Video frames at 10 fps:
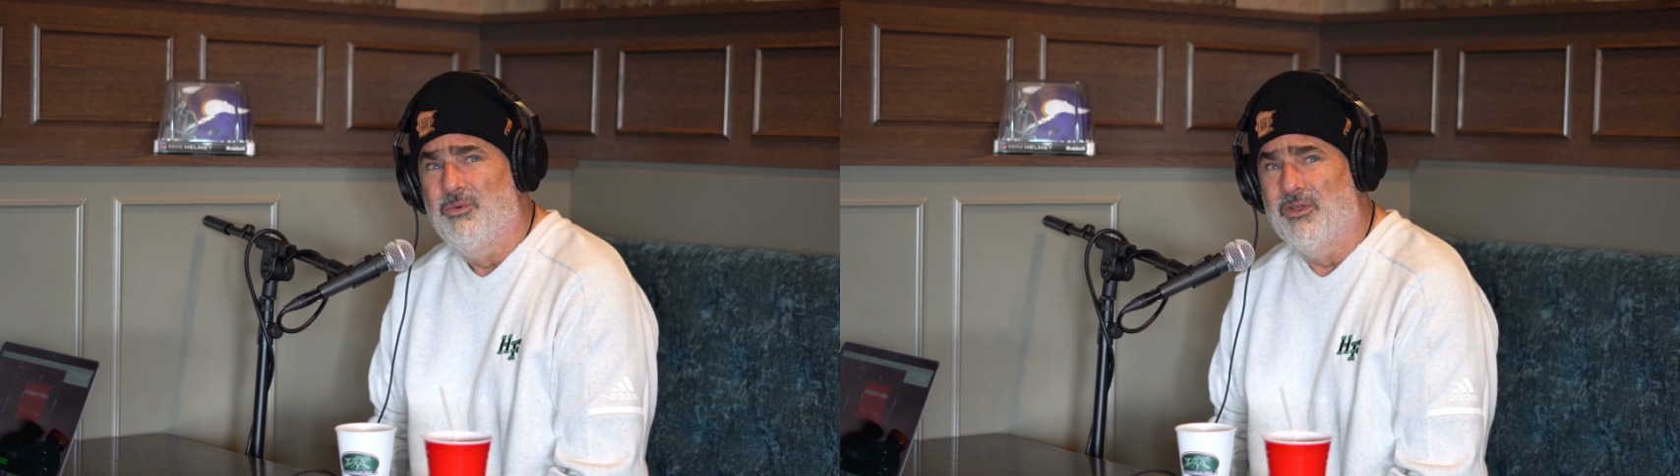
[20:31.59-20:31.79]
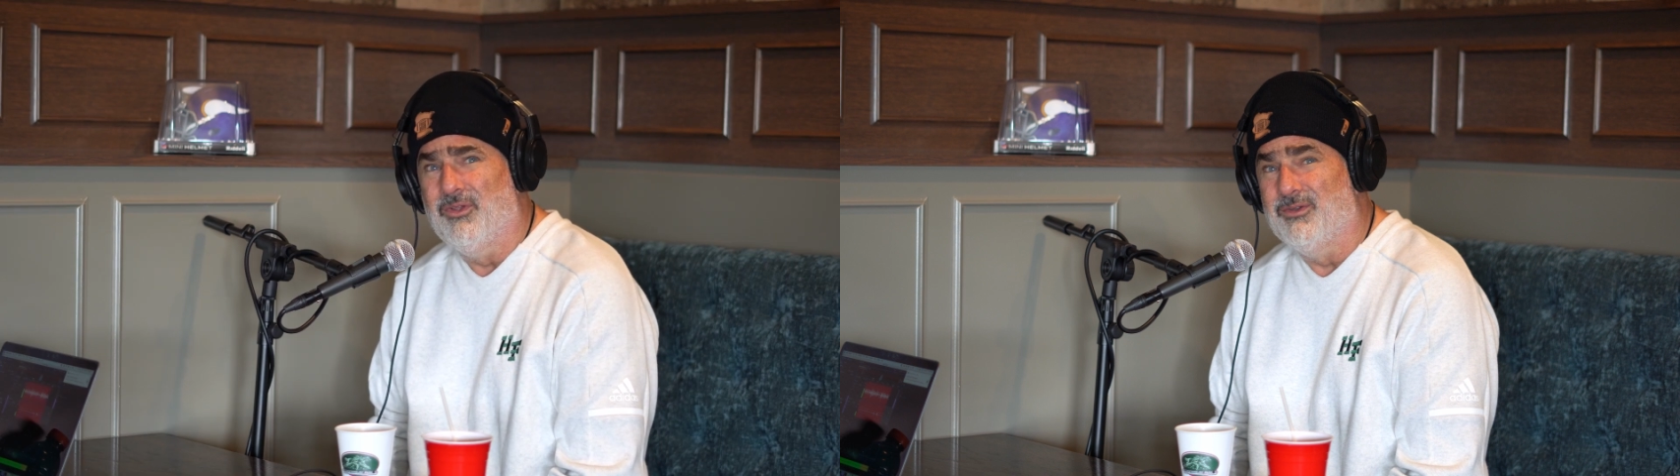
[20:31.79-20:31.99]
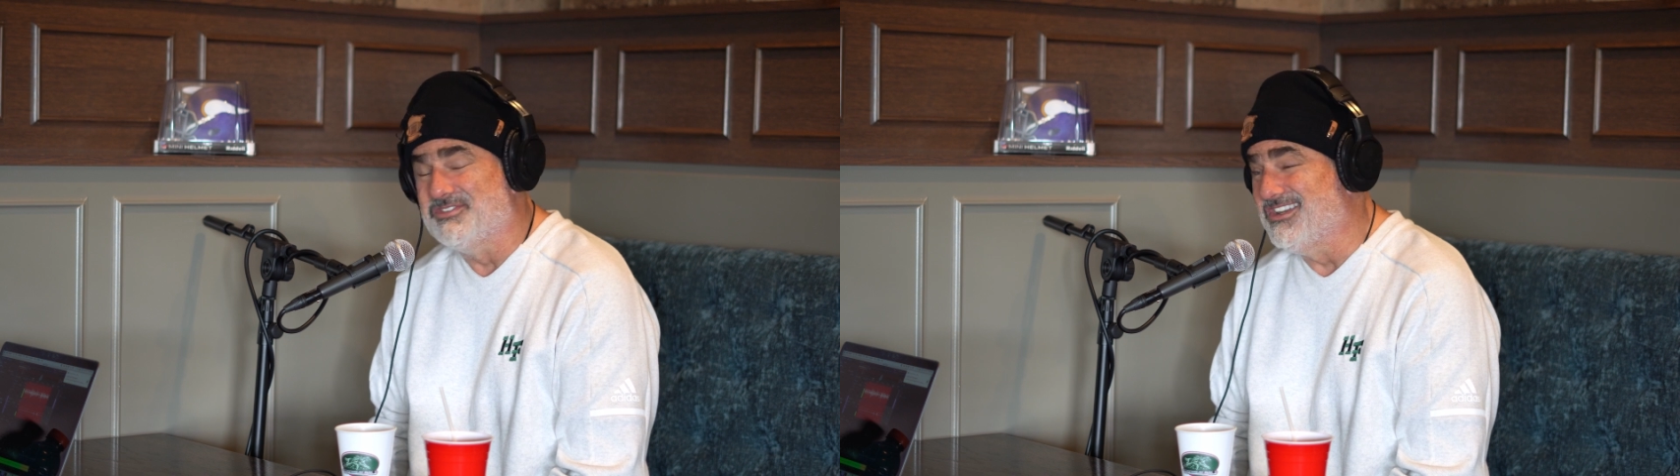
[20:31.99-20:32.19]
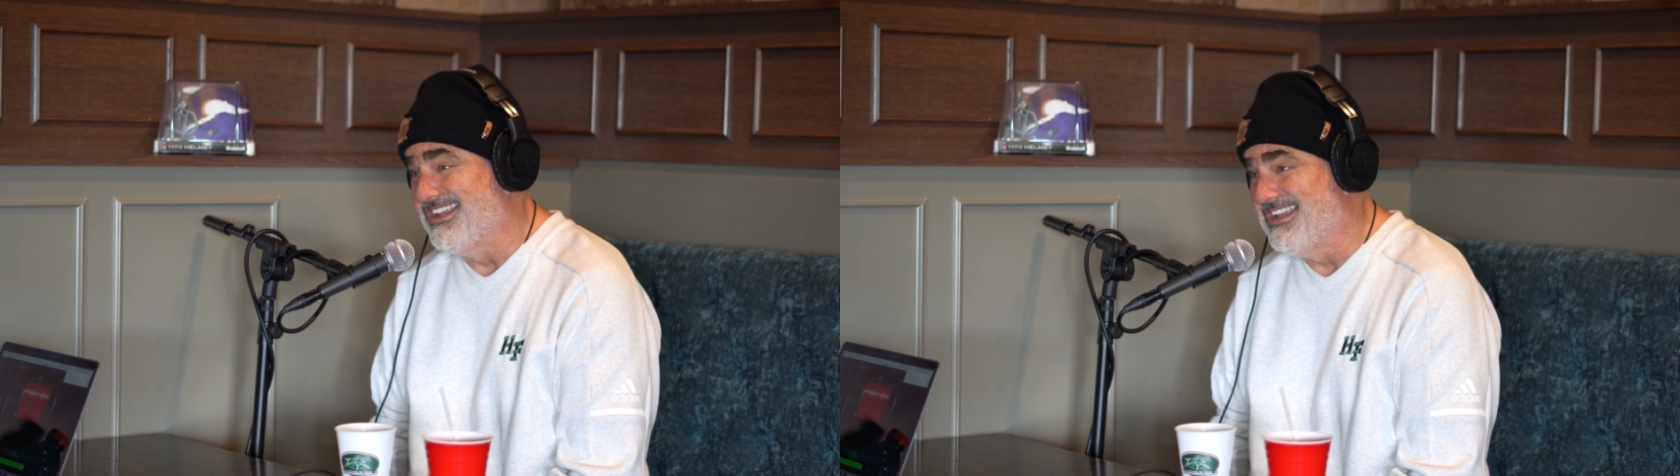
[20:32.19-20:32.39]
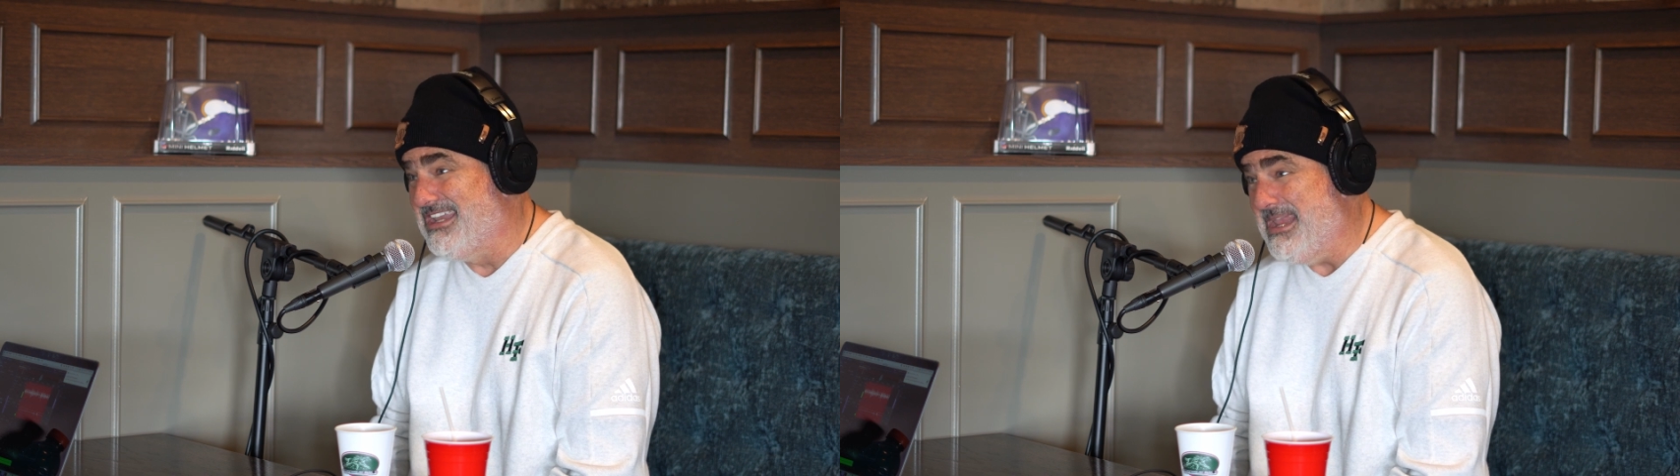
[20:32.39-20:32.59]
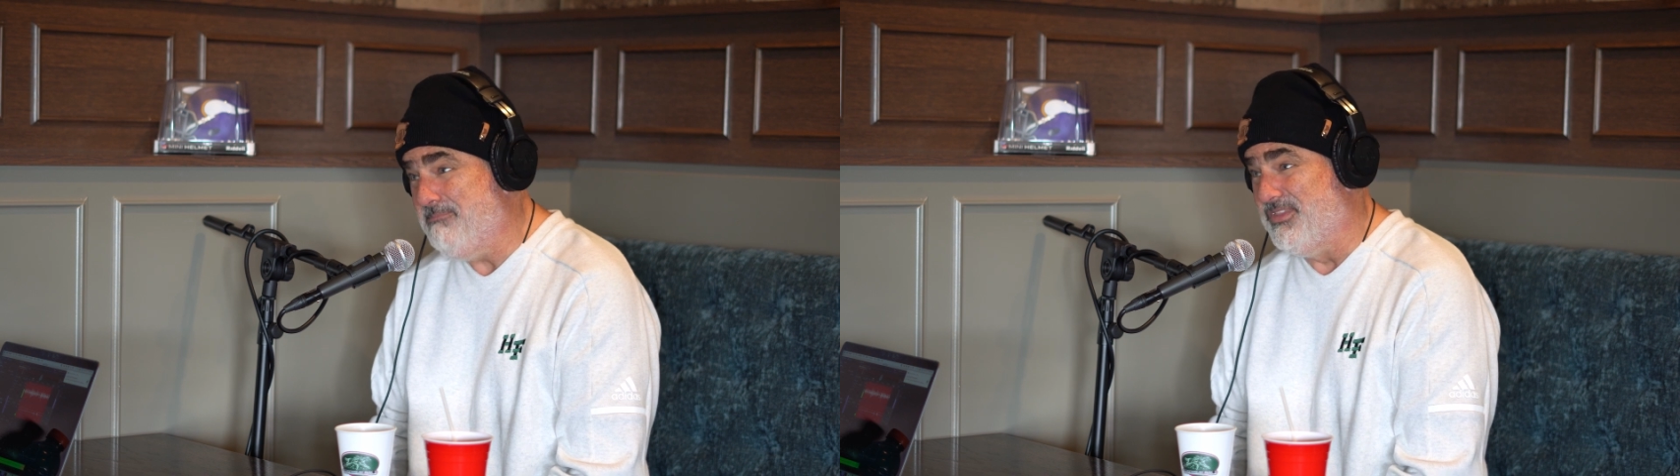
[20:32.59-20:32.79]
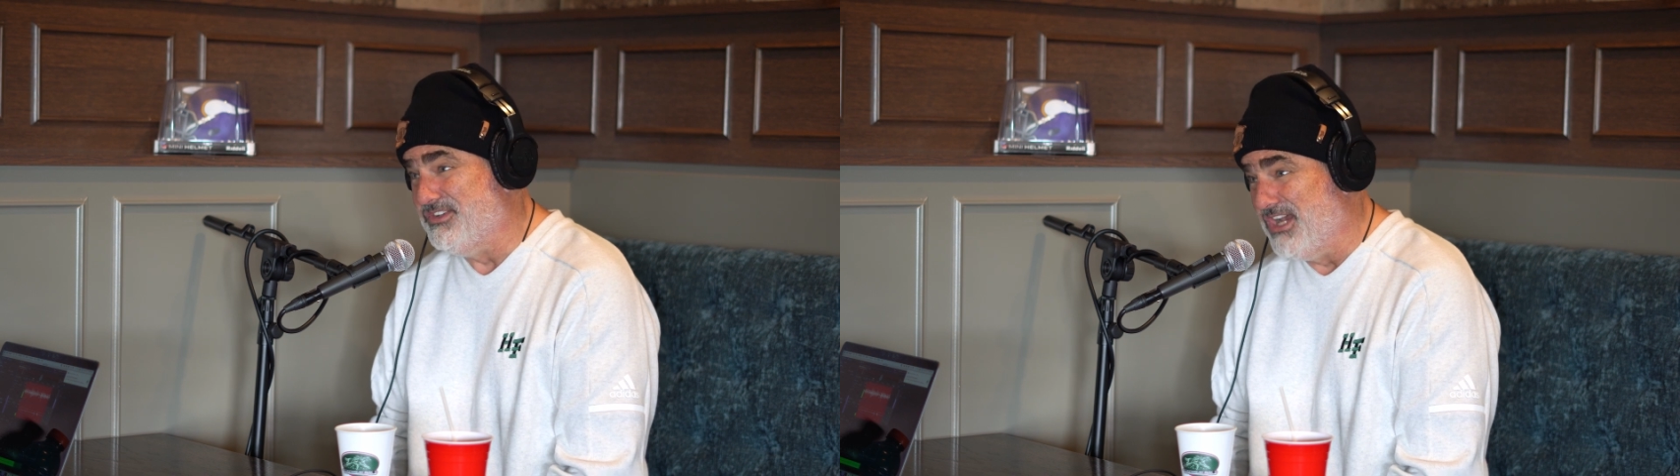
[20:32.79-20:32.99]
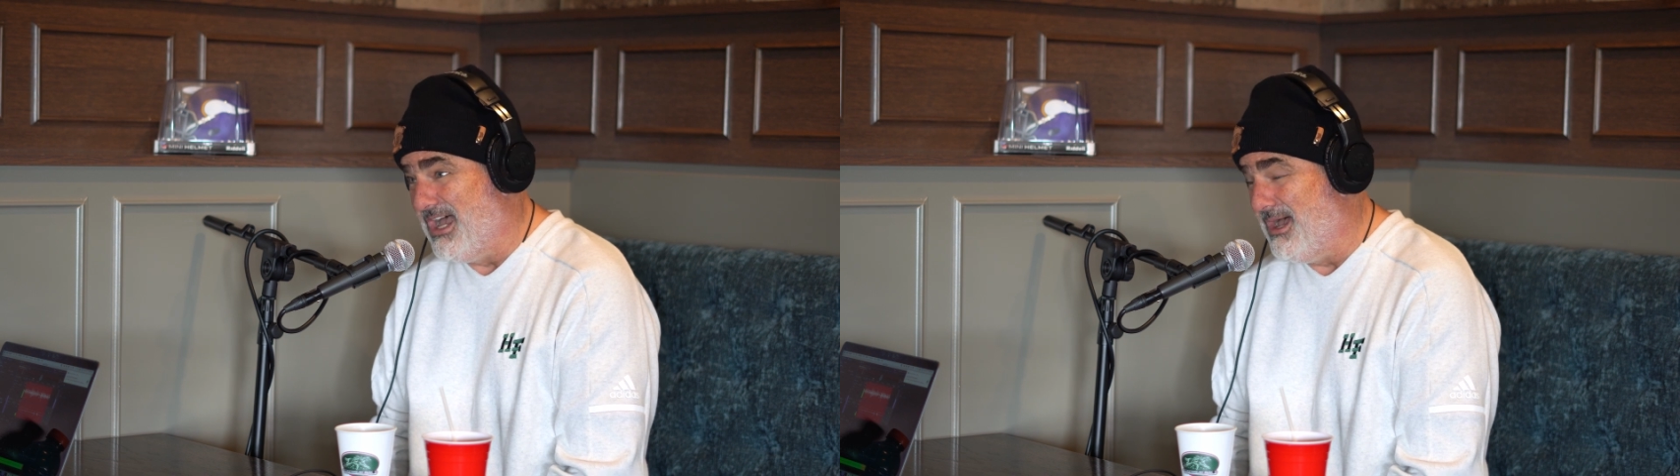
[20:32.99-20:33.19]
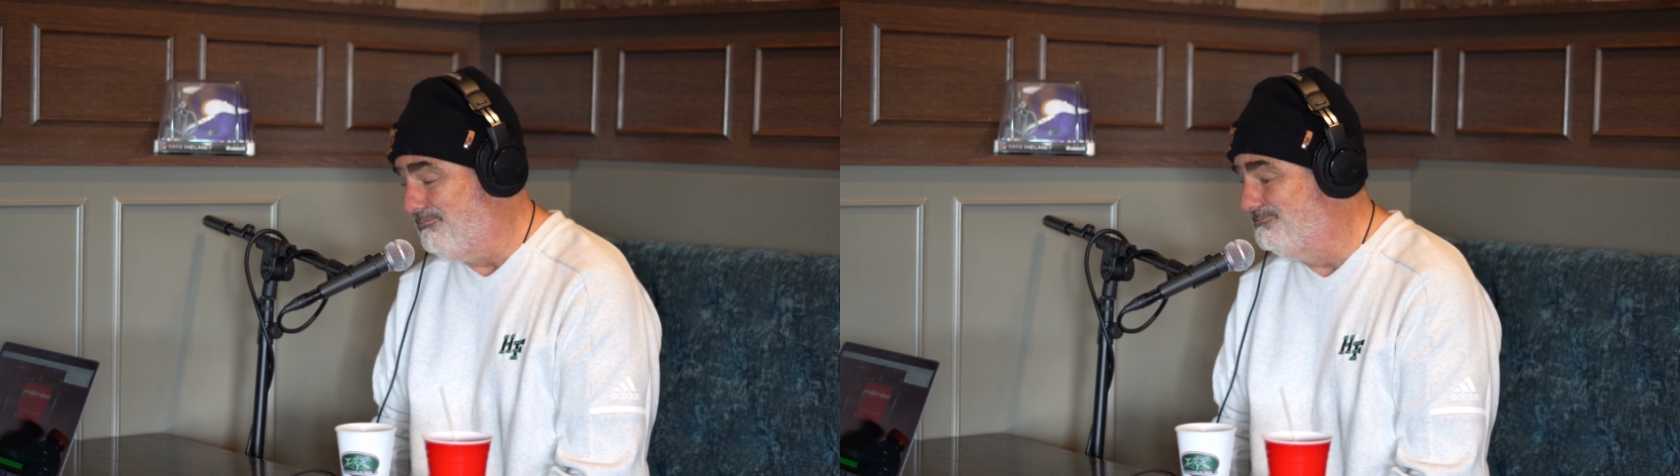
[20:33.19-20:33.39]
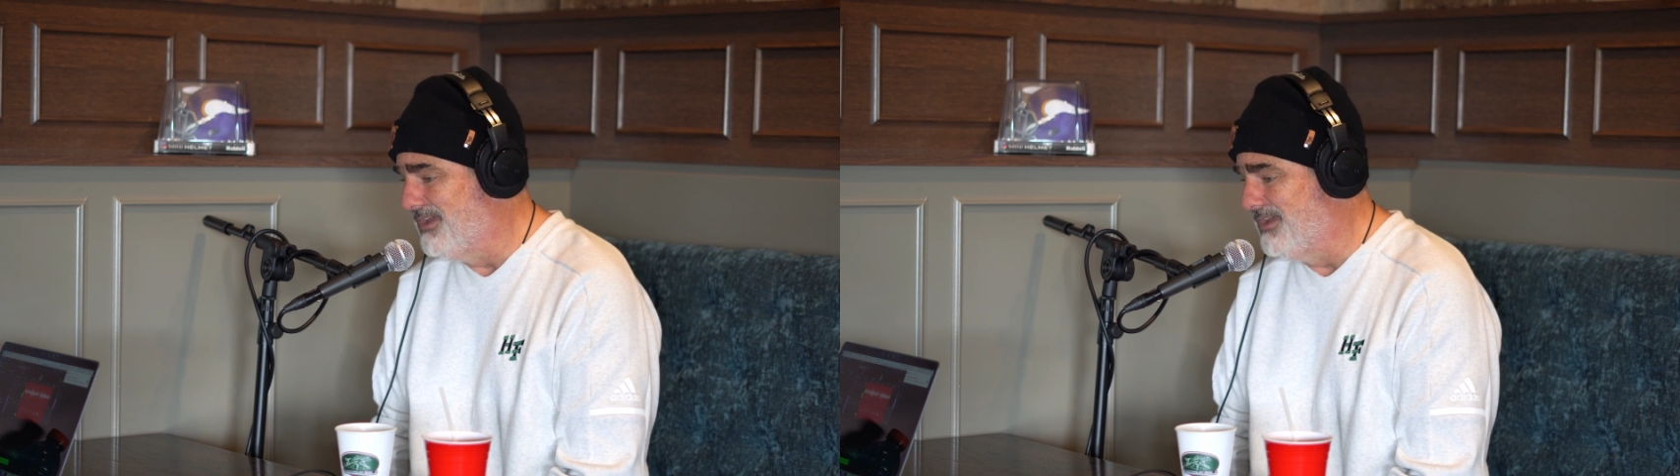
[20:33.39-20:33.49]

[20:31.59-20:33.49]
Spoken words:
whether I was going to keep the job.